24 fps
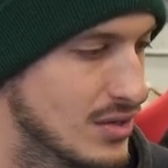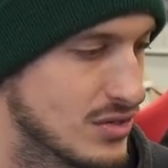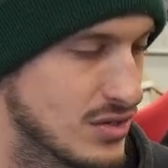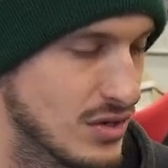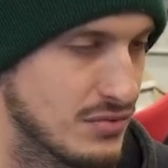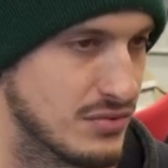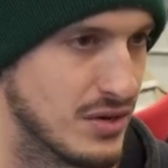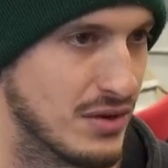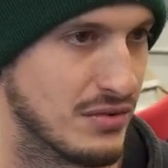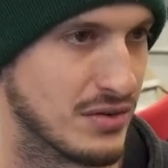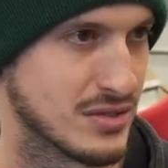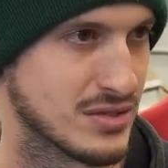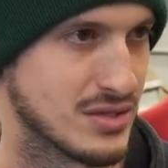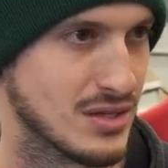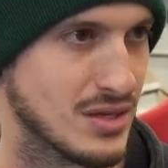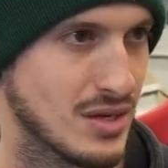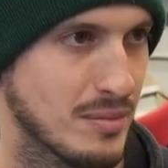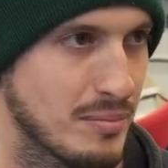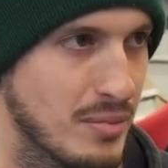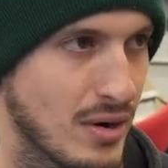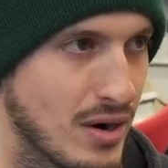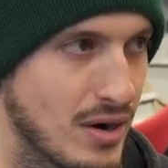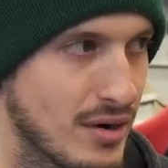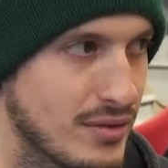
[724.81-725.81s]
So if you ever see
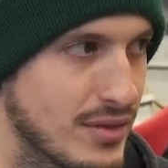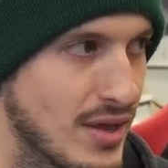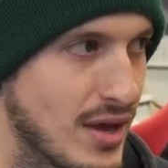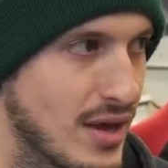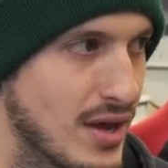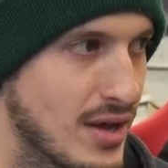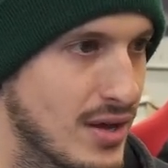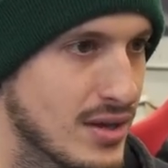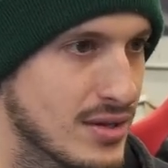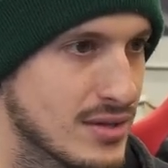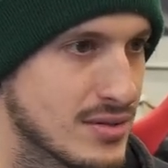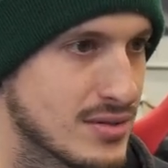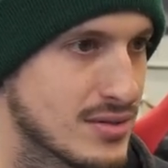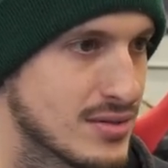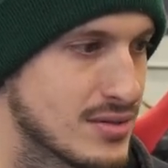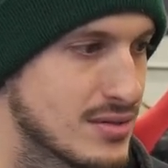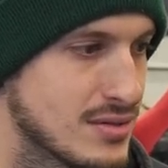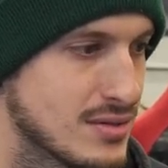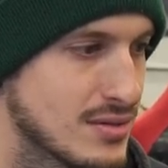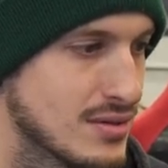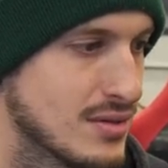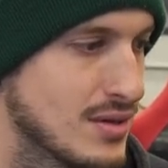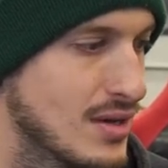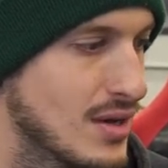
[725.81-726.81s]
a part that
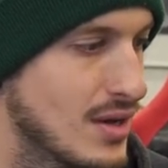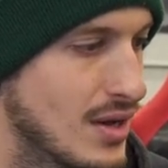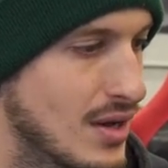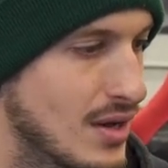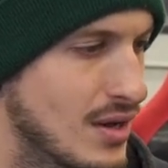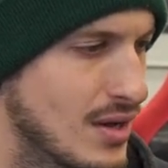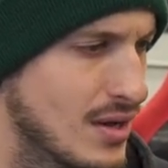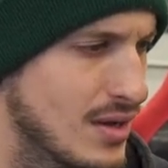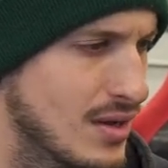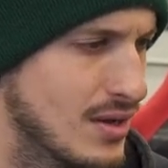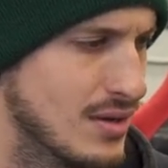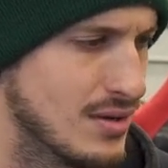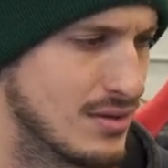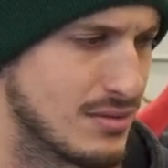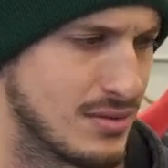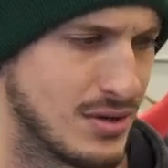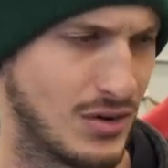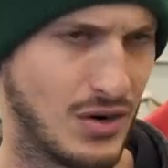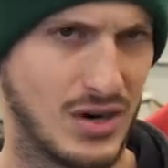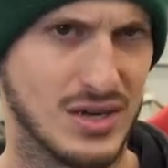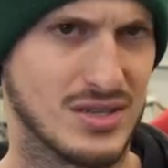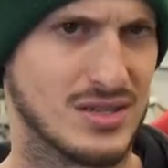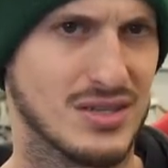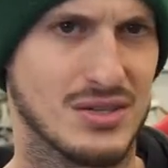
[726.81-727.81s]
has
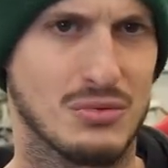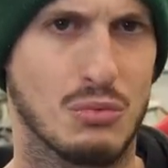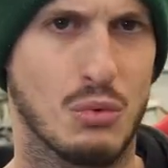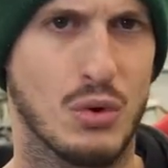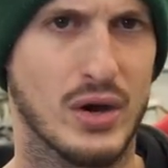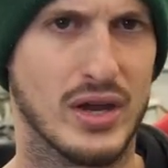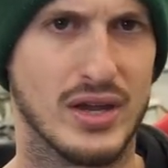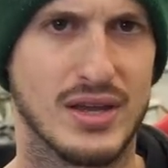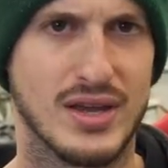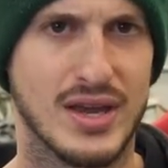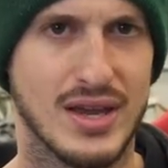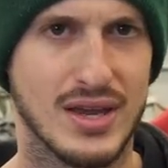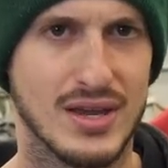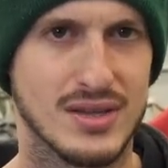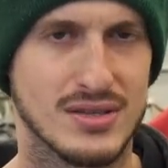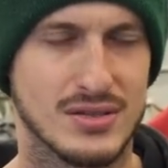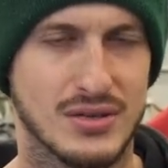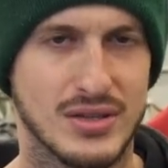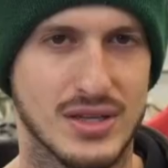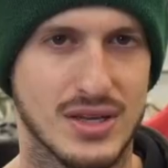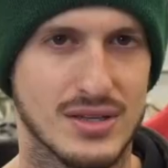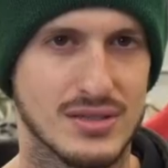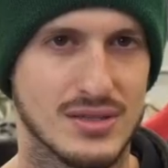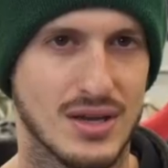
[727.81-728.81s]
crazy white haze
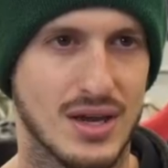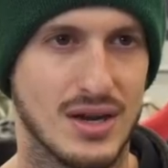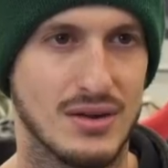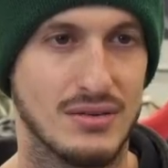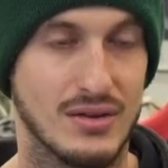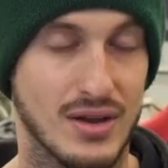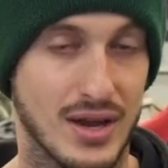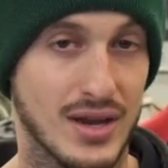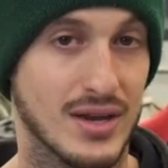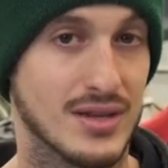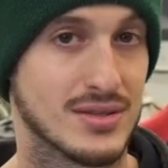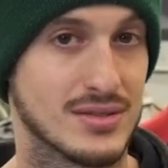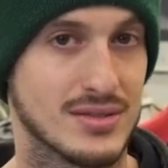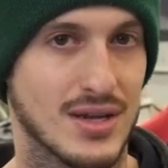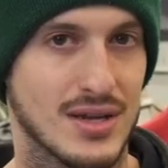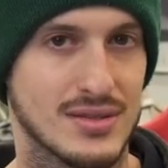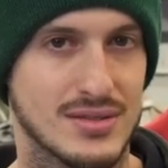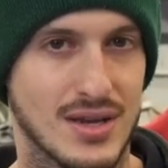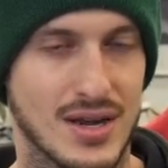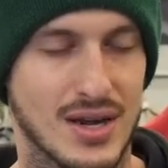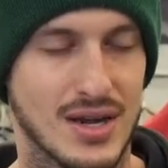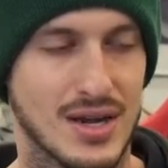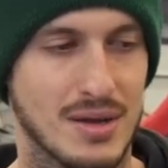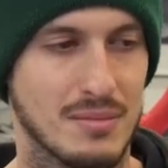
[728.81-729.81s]
on the inside of it and it's
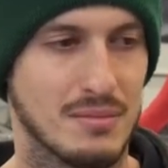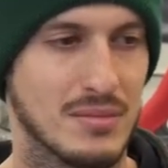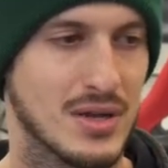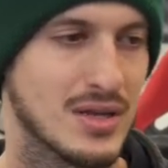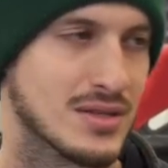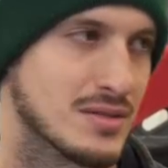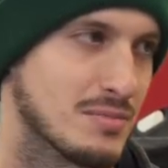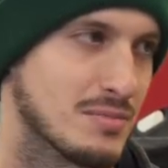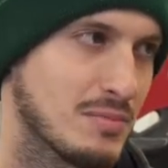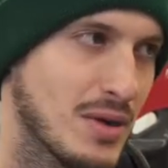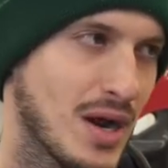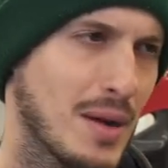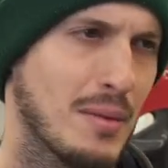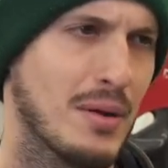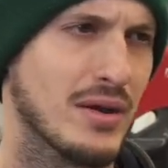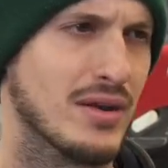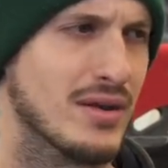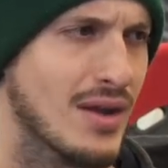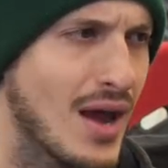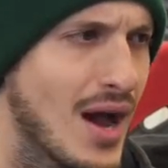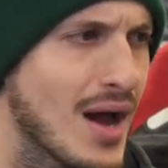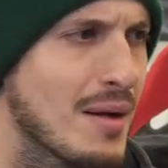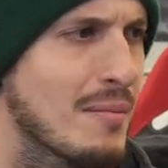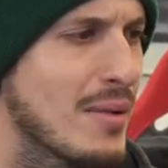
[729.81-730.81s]
titanium, it's probably
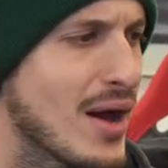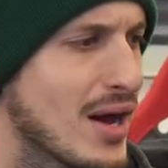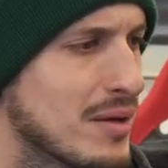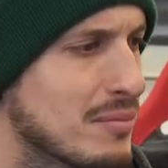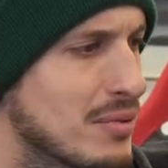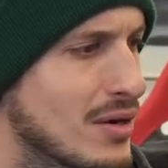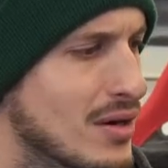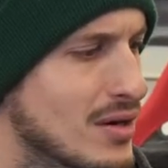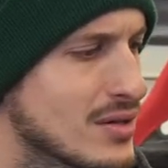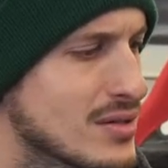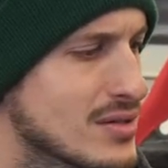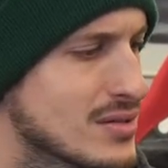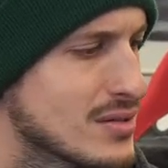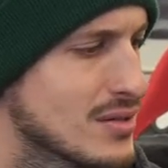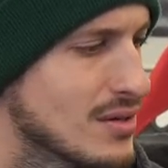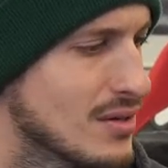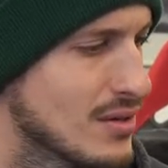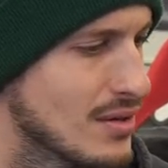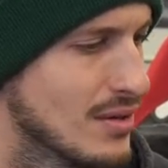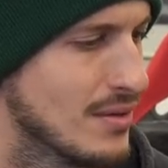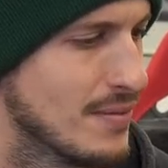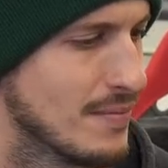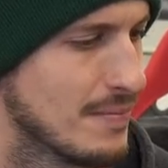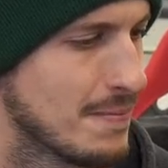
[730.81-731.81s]
not back purged,
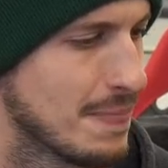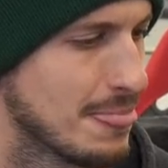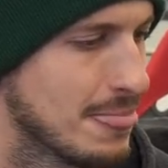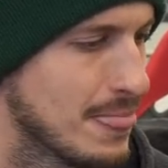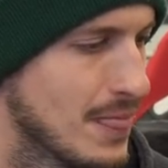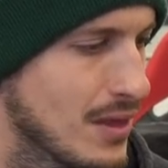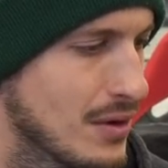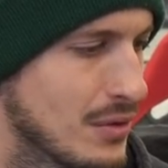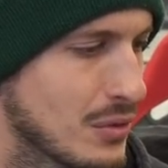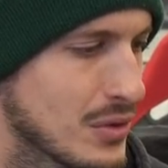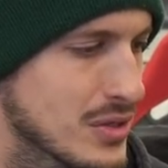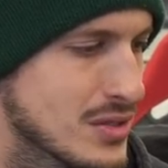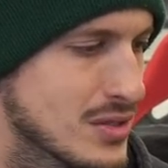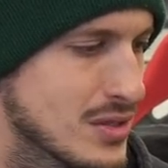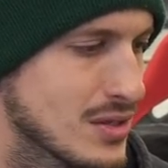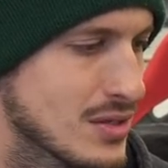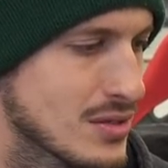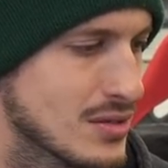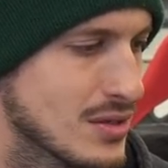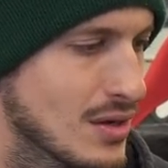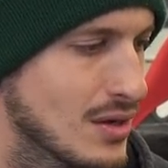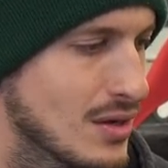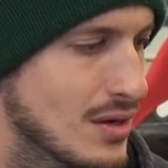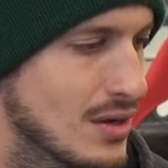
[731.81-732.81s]
which
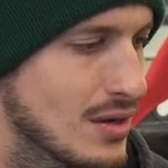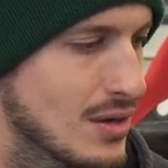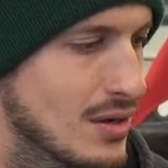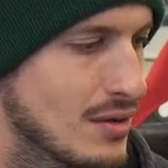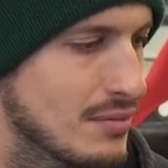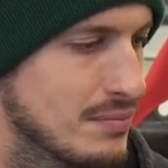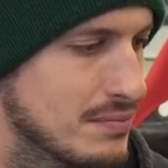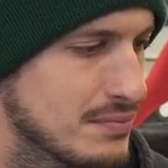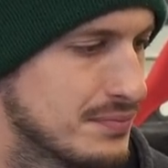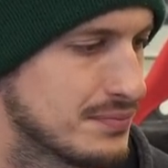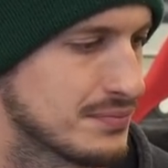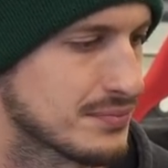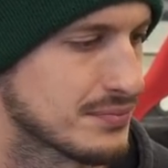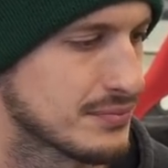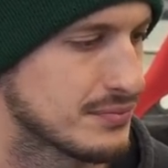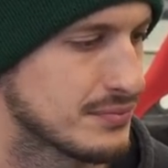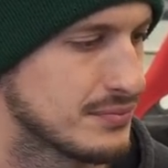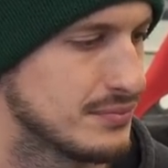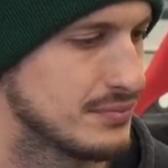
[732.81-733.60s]
is uh, I